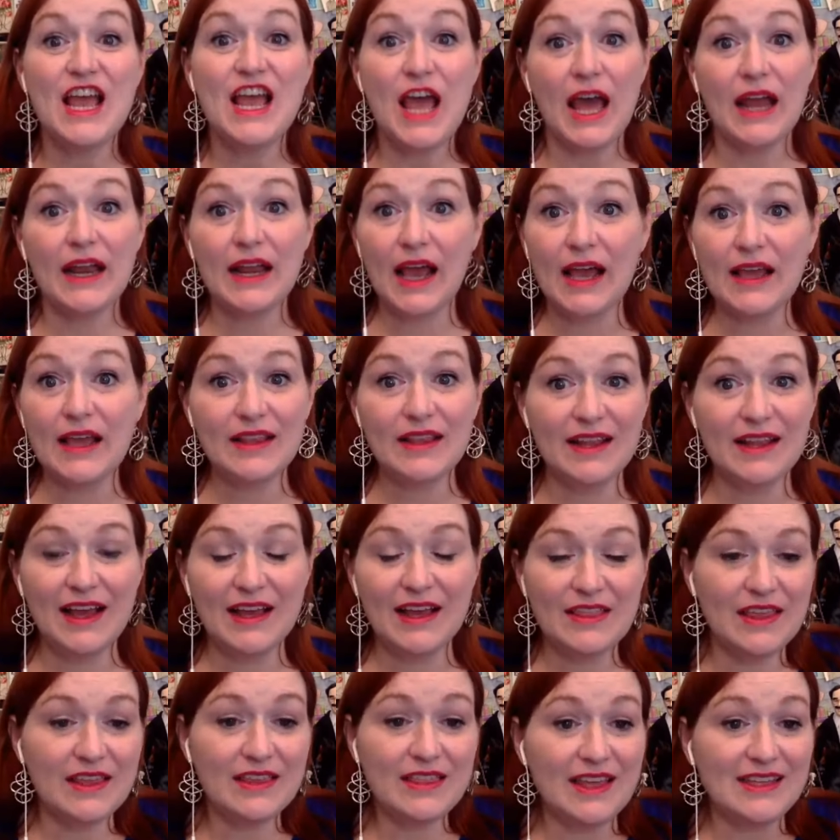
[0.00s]
And I, and I
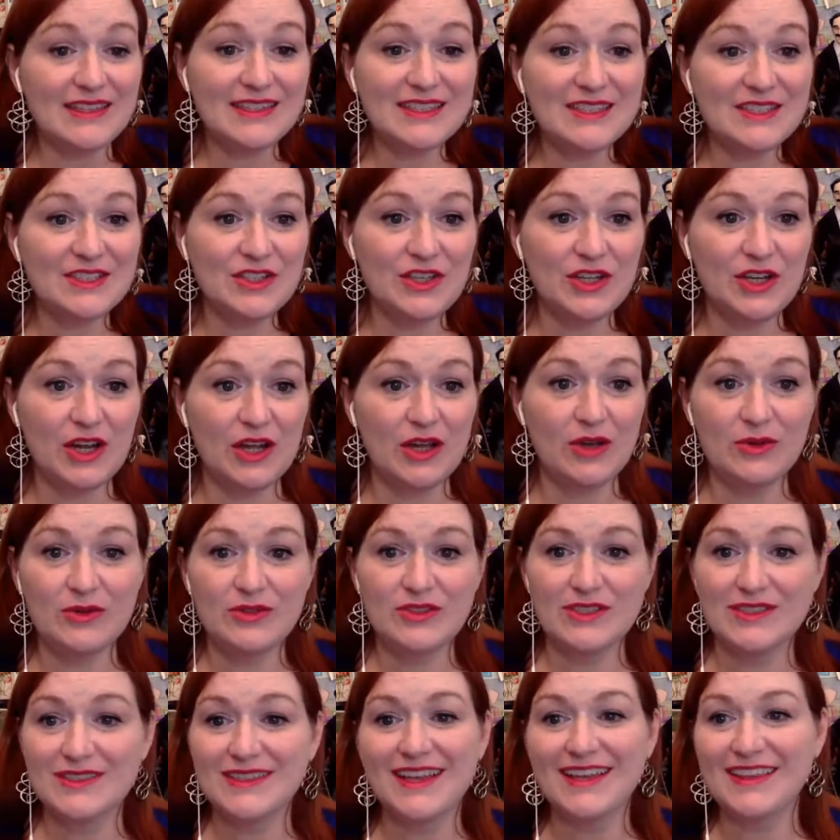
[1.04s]
think that's, you know,
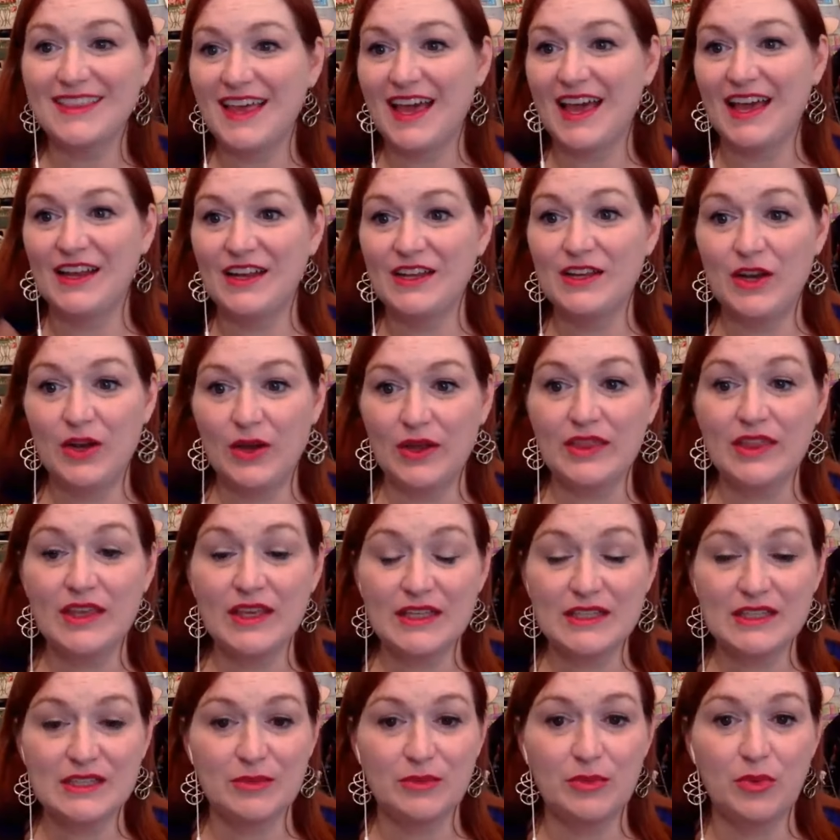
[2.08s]
just like that, you know, I think
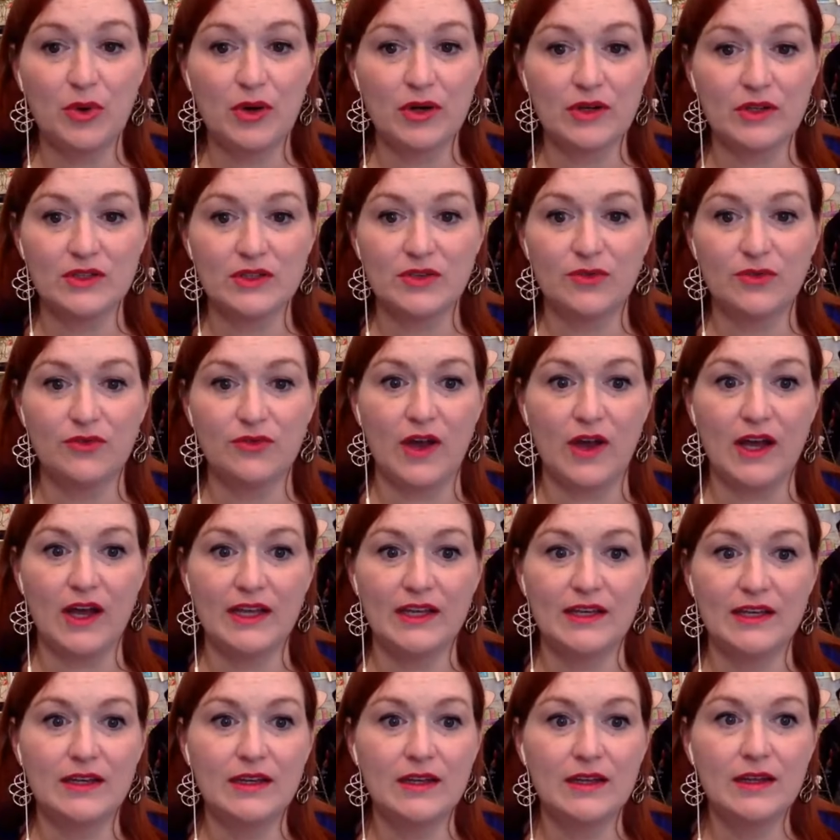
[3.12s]
it's important to
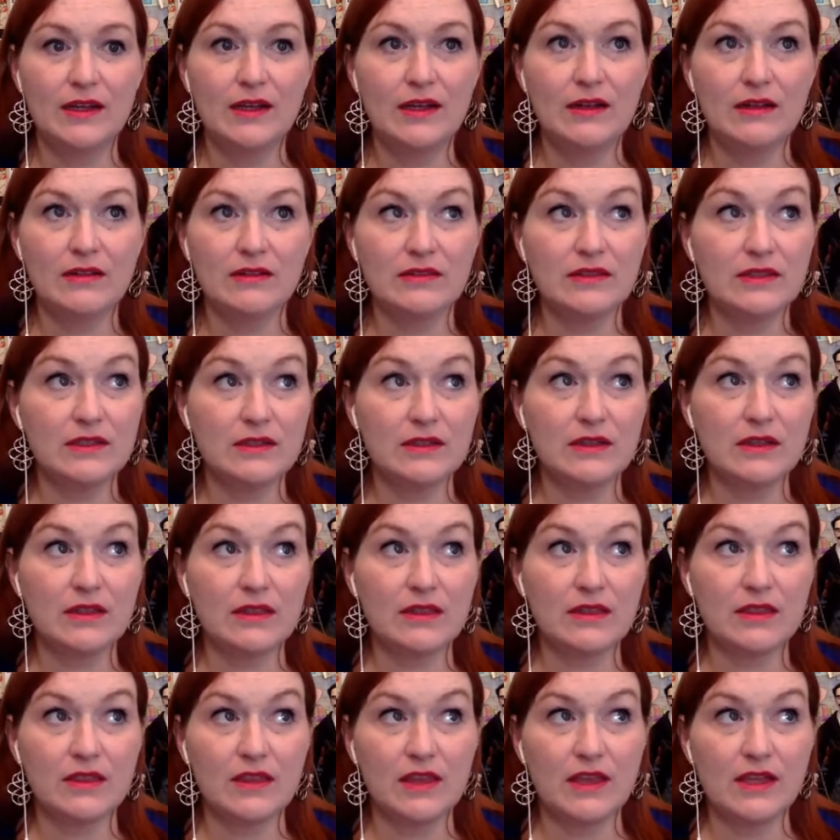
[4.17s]
find little
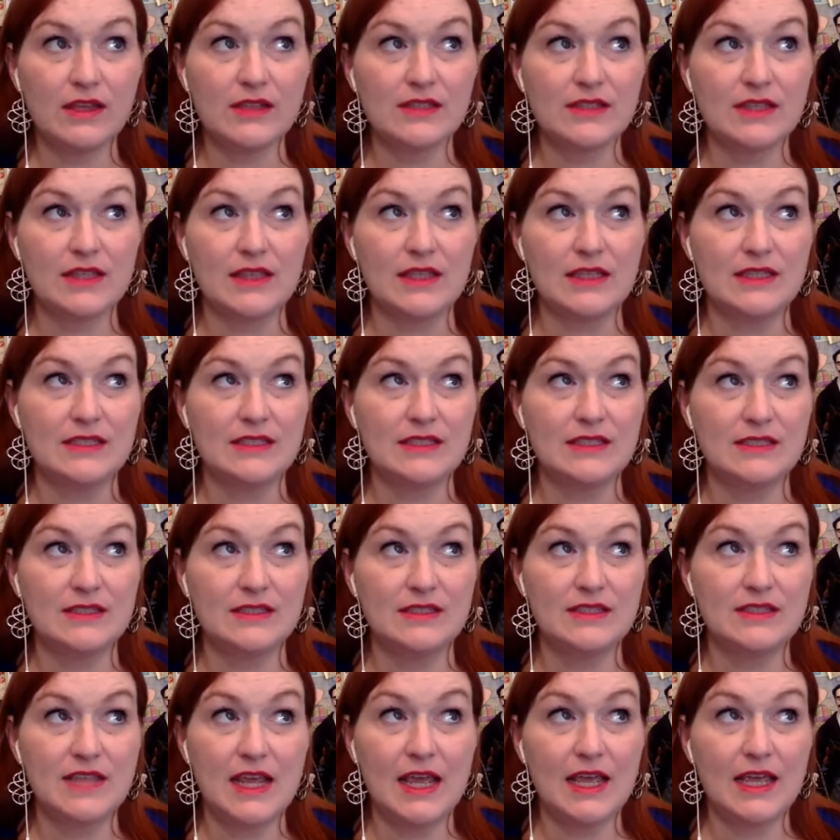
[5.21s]
things in the
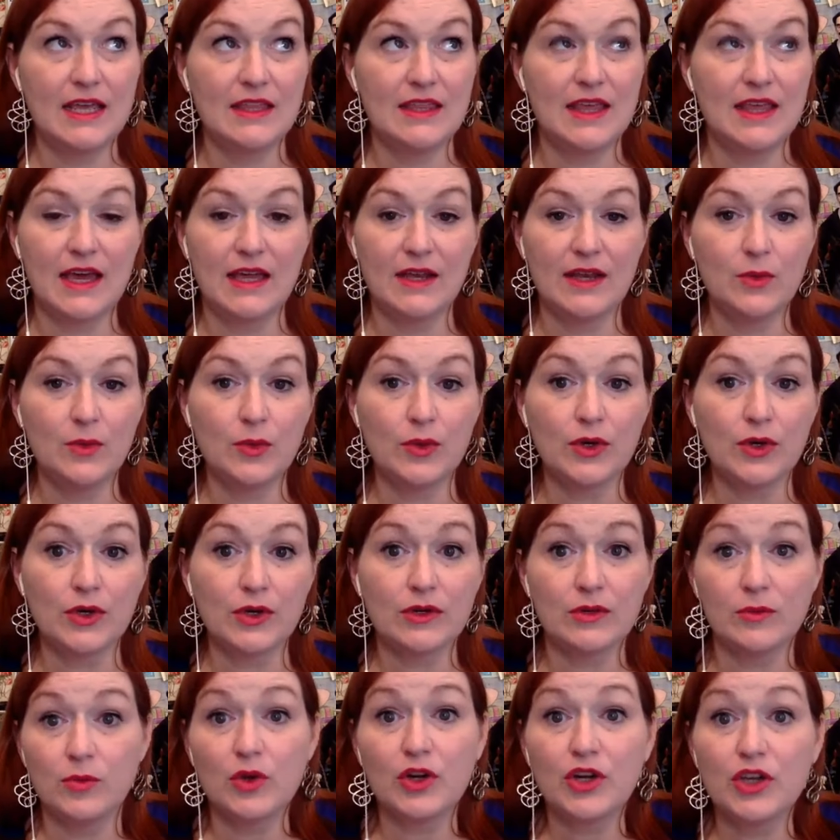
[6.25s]
day that were,
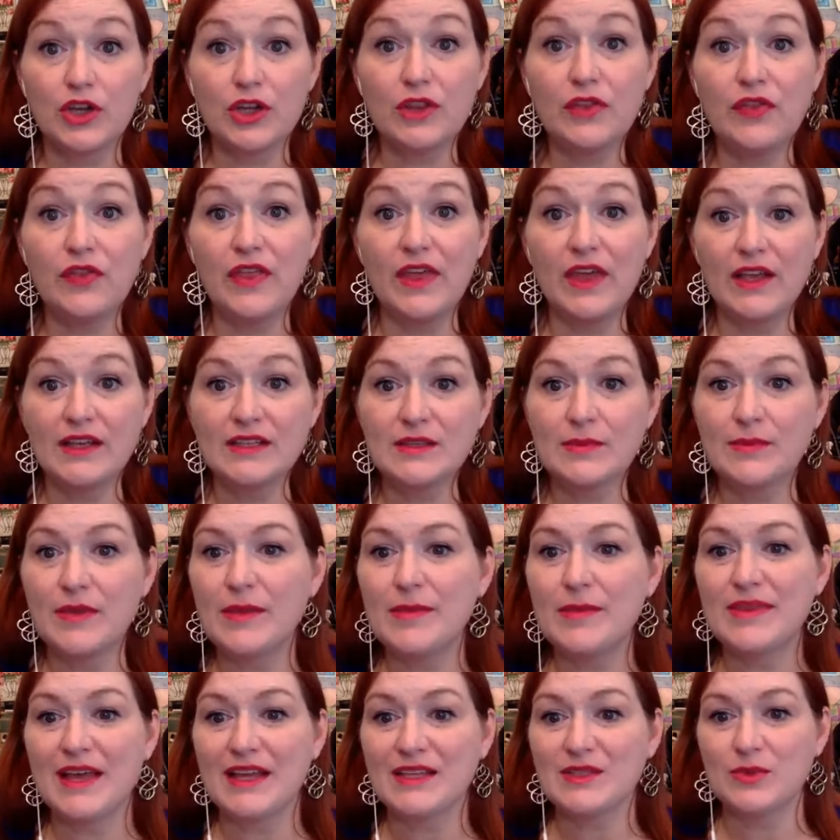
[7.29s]
were good things. And
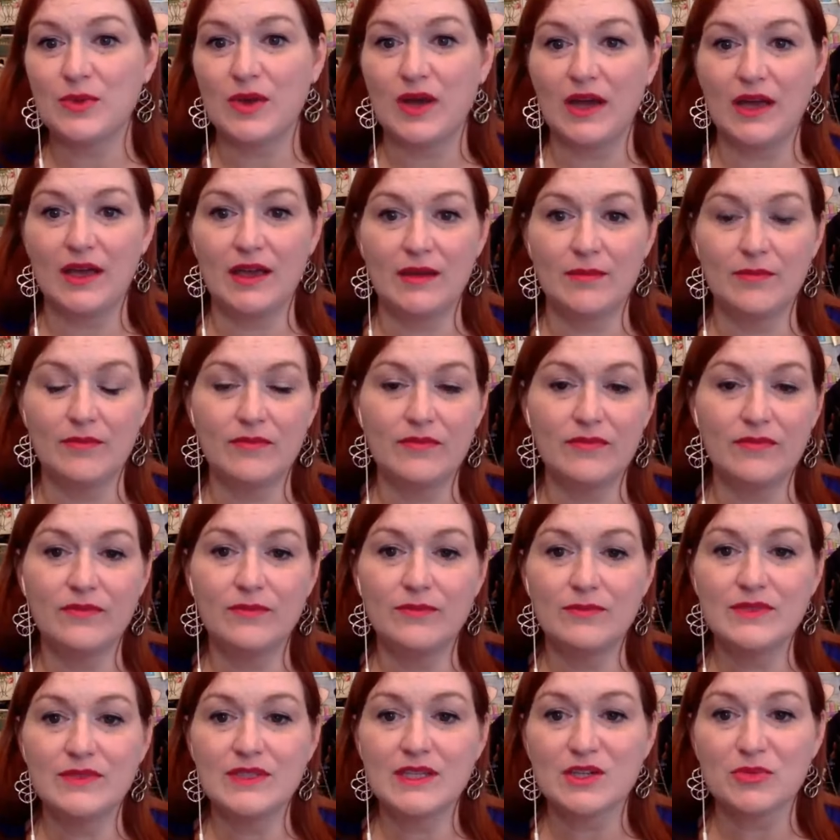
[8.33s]
maybe that's why I'm
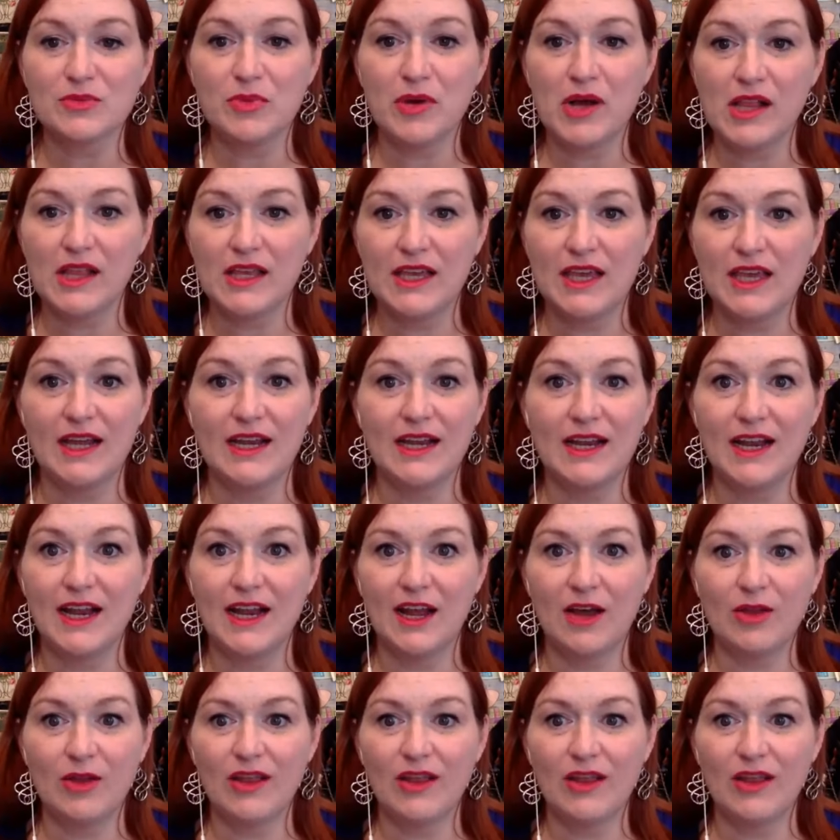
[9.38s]
such a Pollyanna now.